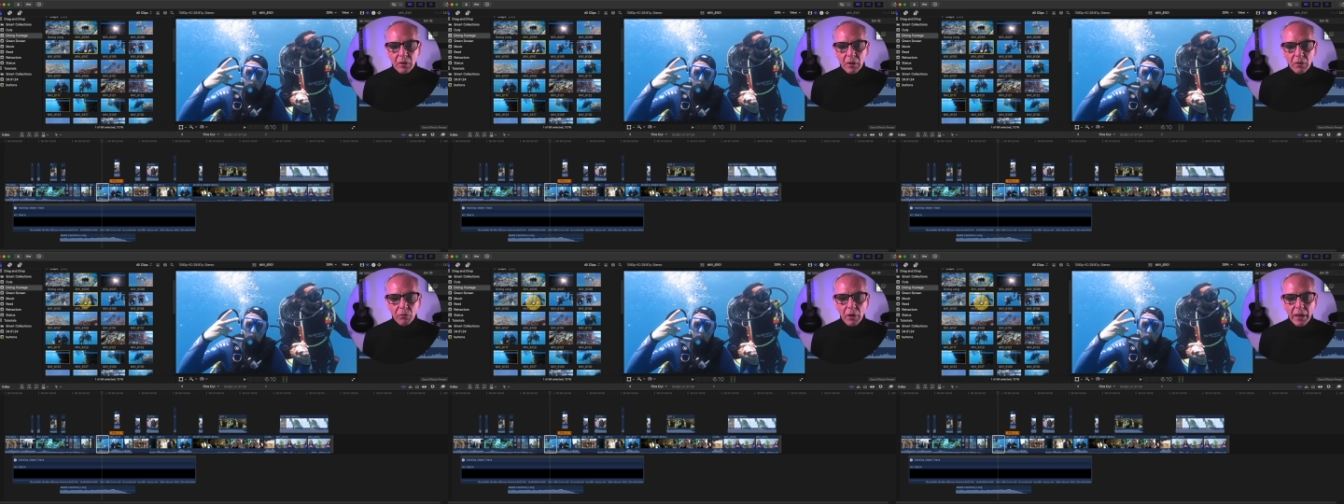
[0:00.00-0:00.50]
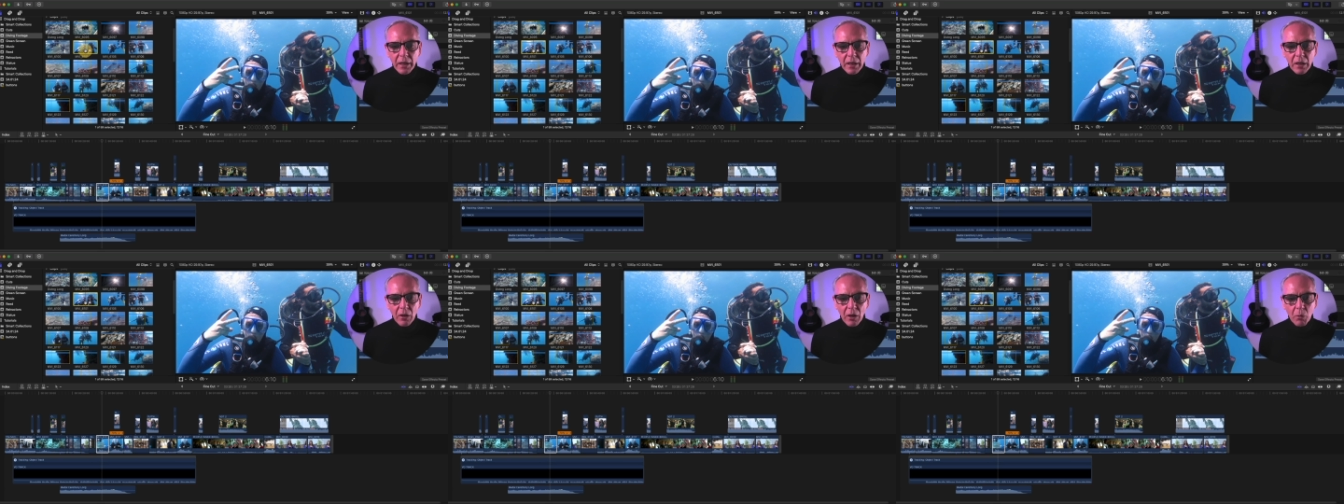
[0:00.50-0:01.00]
right here
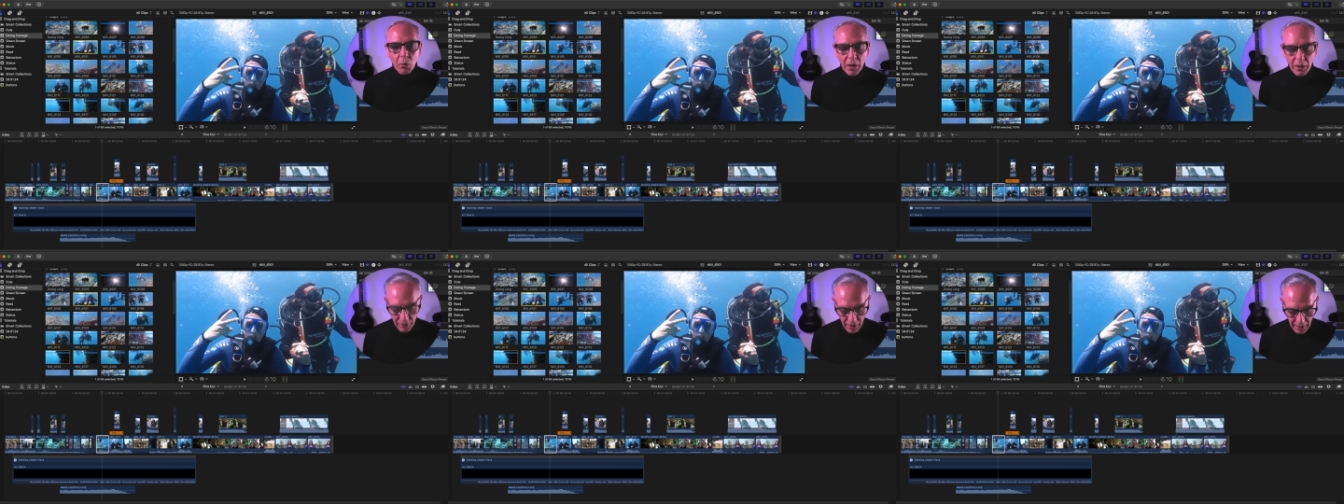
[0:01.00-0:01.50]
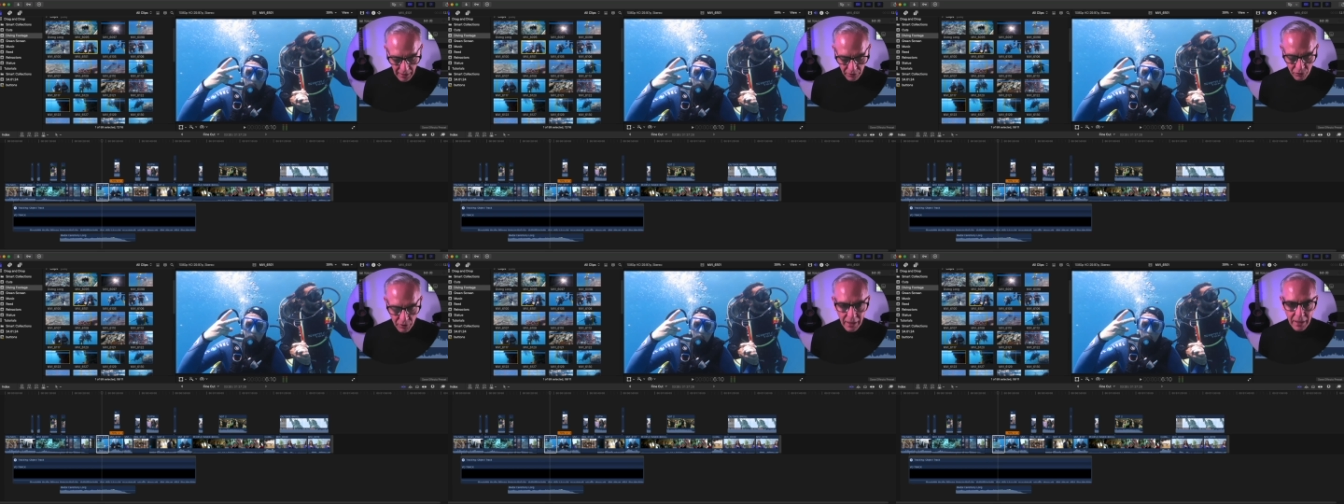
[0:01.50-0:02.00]
I want it to end. So
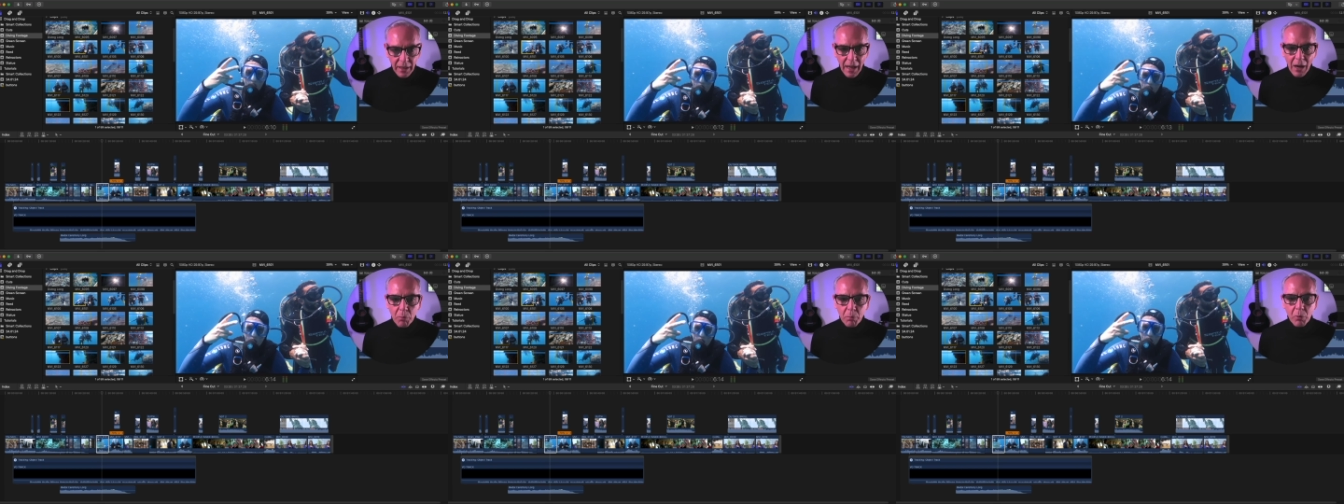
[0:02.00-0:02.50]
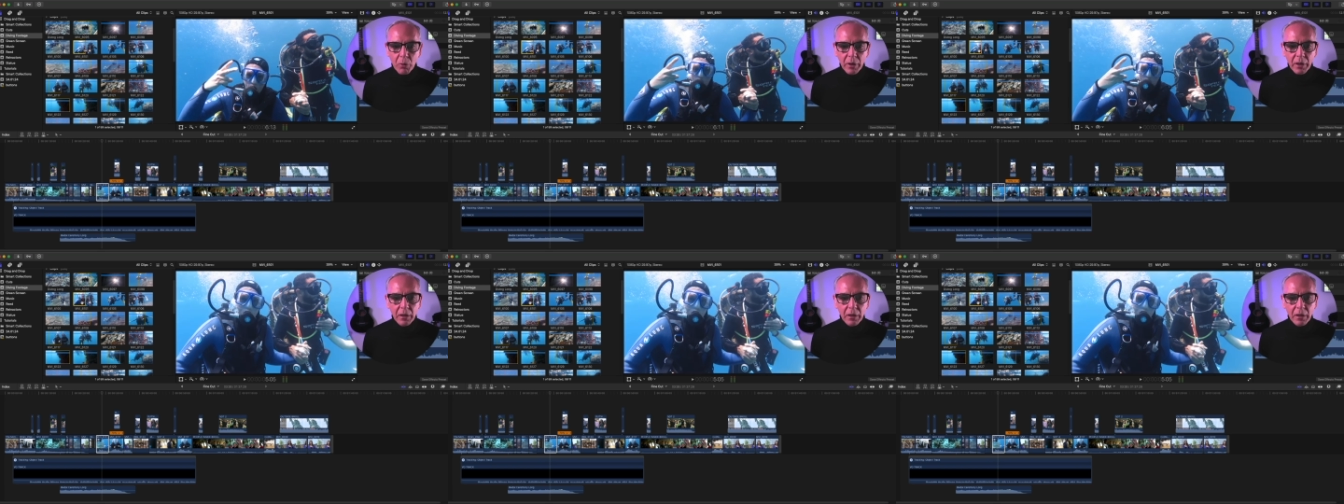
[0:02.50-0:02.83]
I hit an out point.